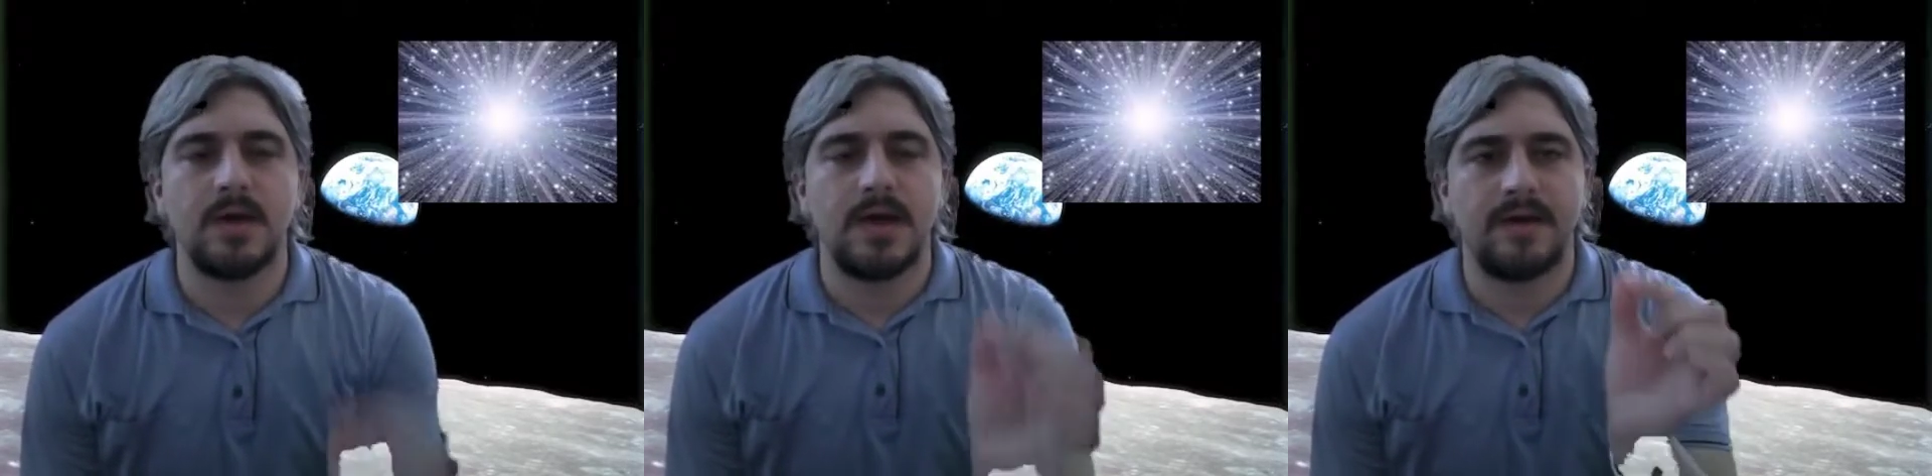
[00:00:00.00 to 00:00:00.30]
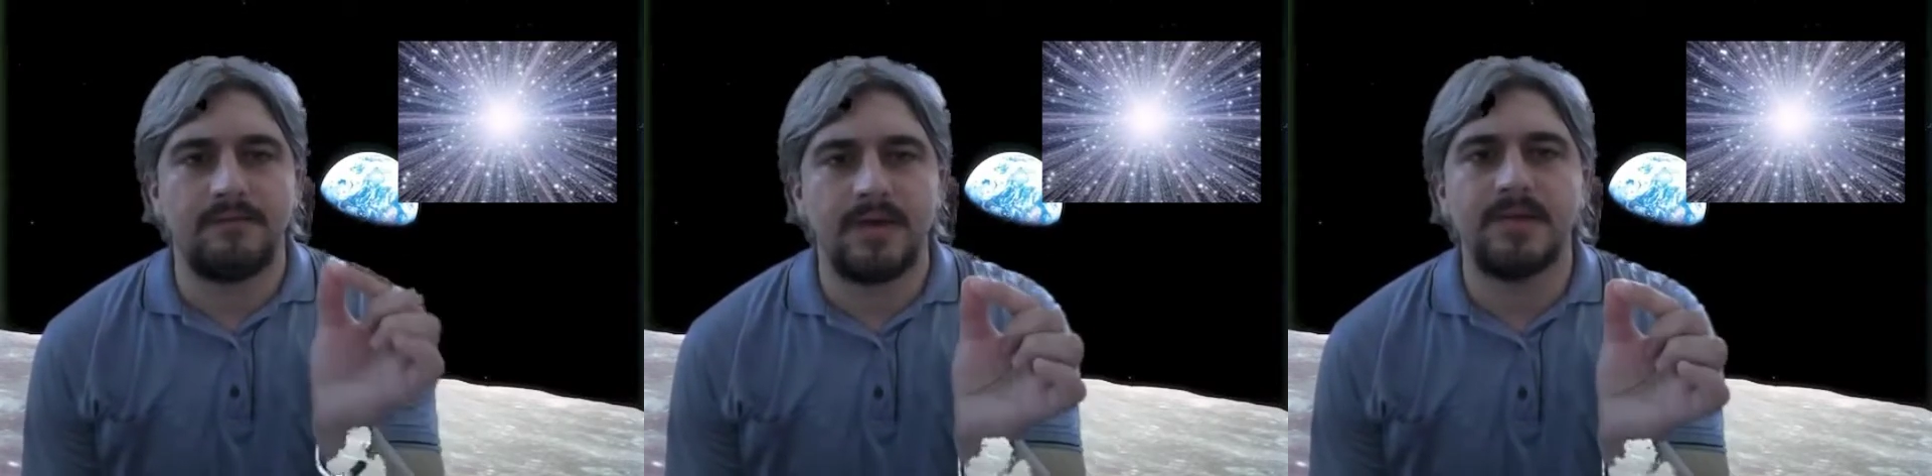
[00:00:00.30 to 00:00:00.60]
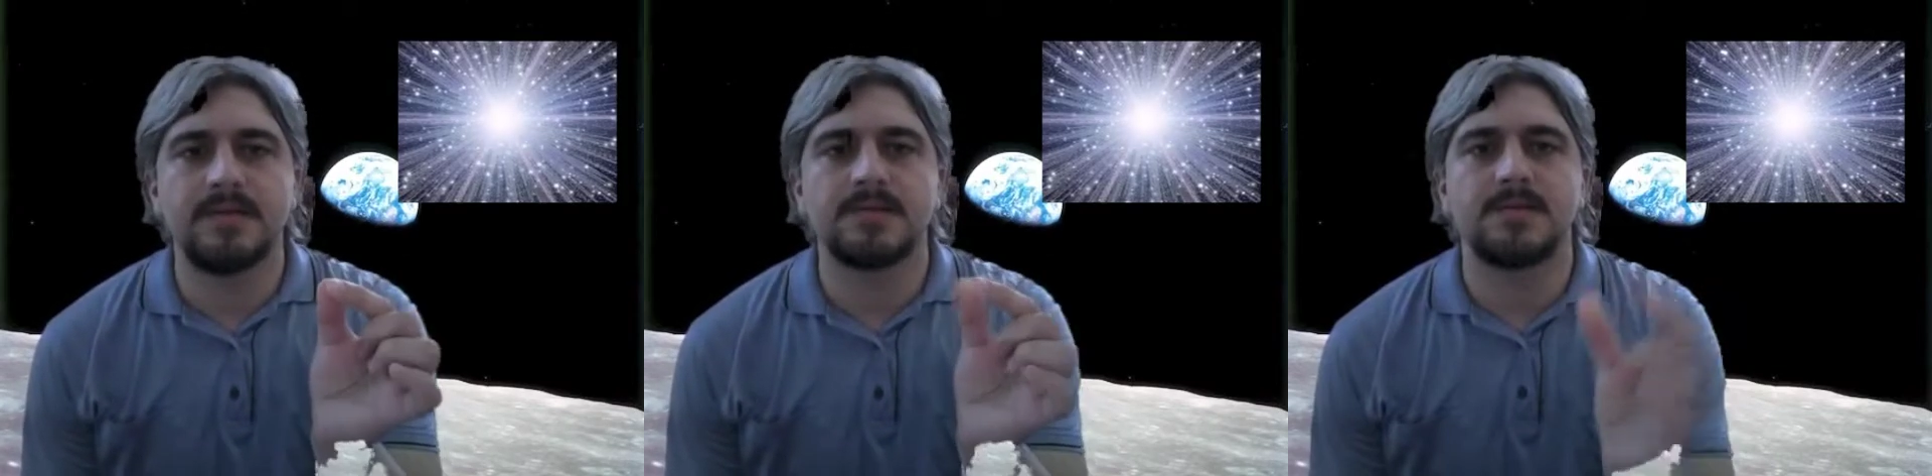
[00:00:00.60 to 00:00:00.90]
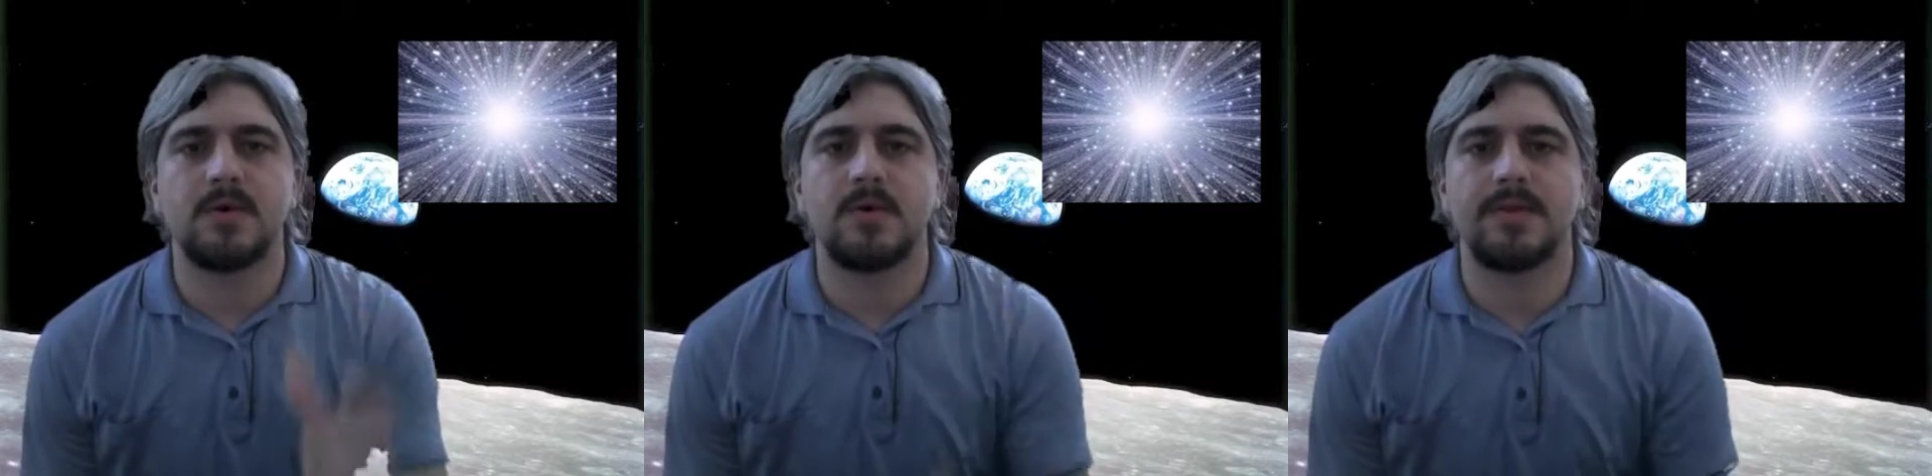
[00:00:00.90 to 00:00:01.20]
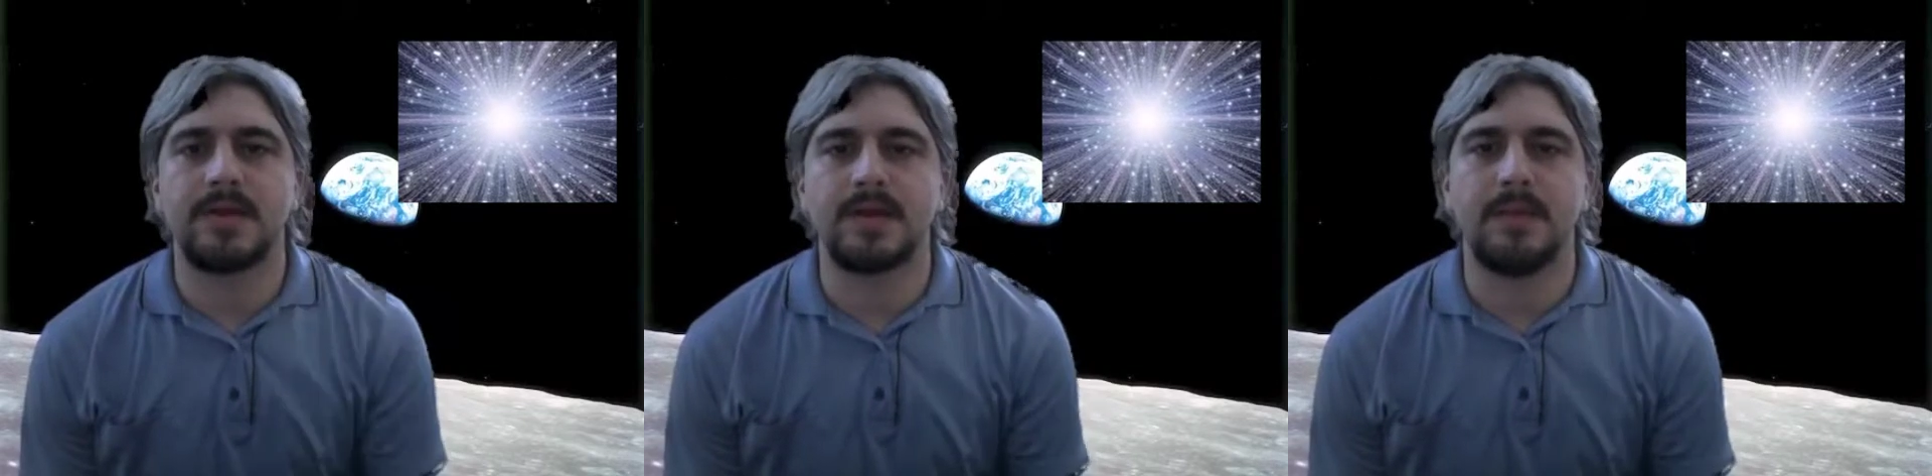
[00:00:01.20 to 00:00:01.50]
a very small
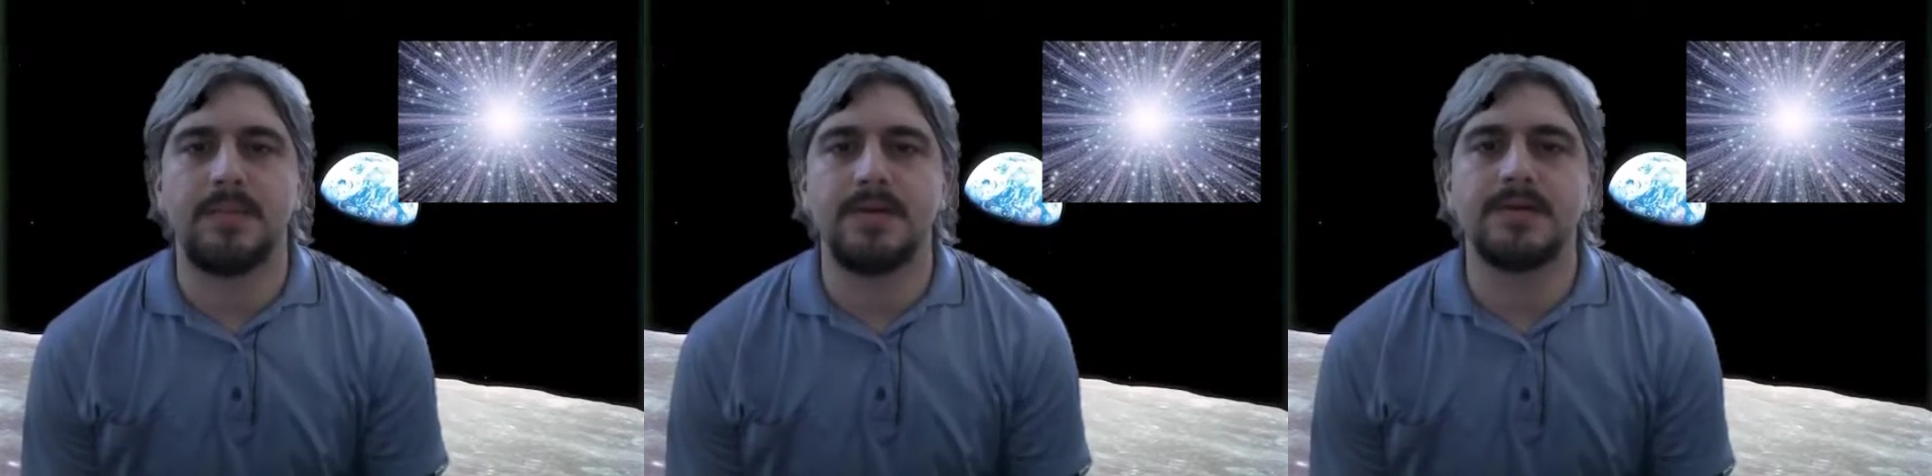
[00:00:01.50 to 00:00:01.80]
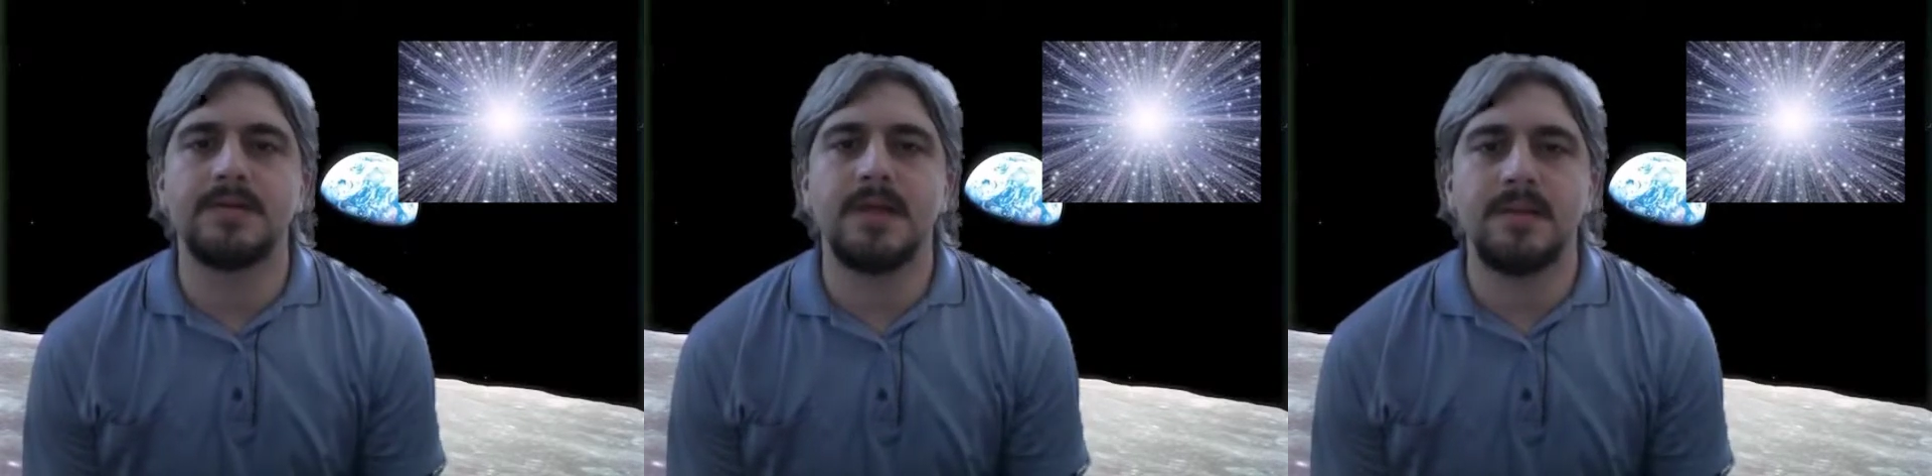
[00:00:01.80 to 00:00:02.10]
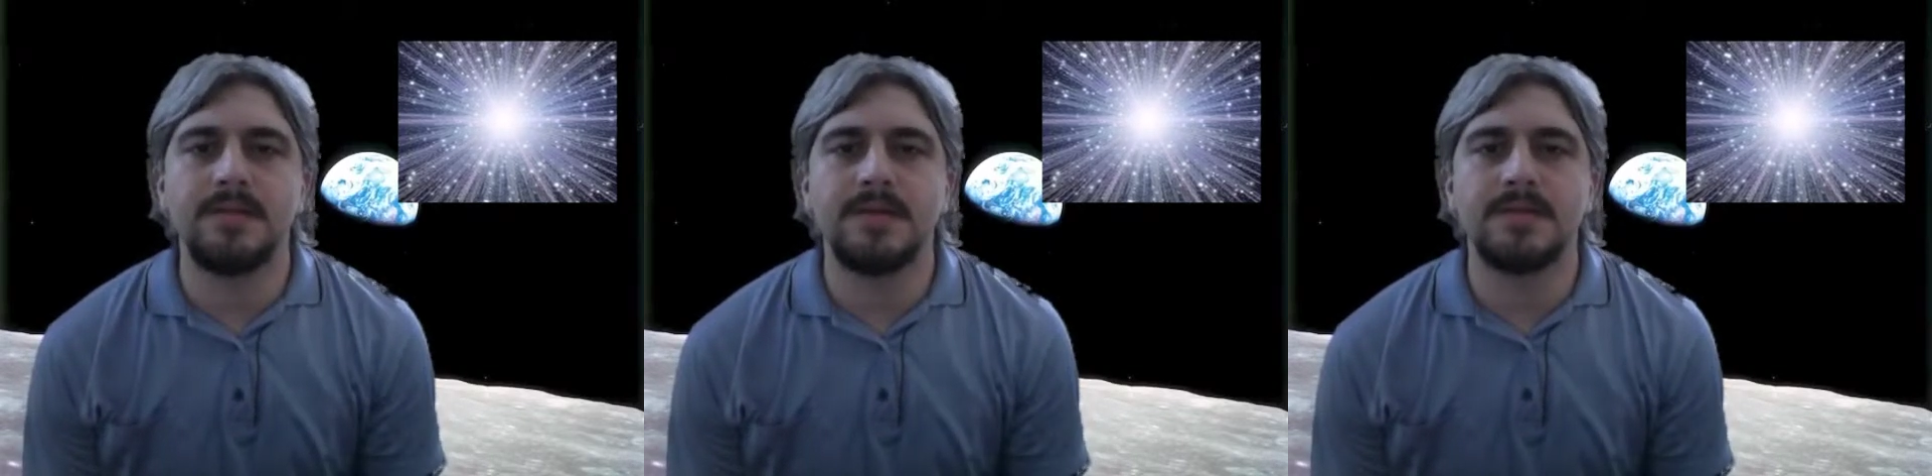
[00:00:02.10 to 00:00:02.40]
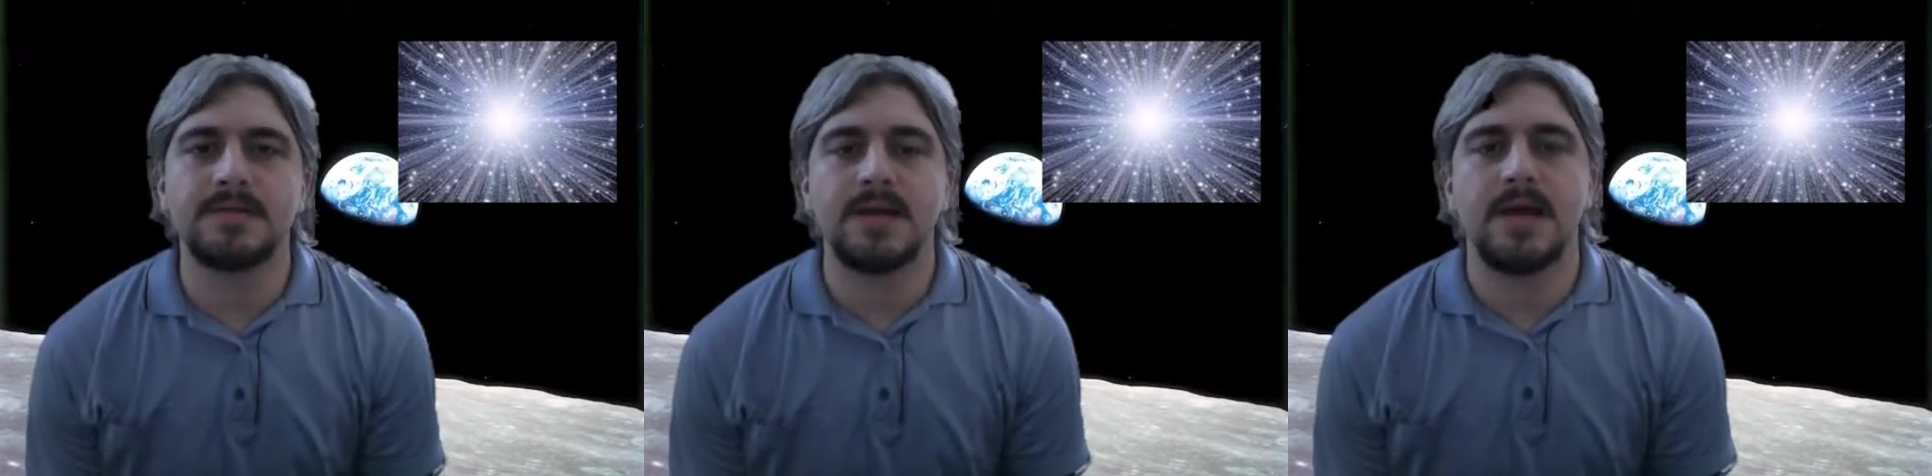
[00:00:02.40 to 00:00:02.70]
thing appeared in emptiness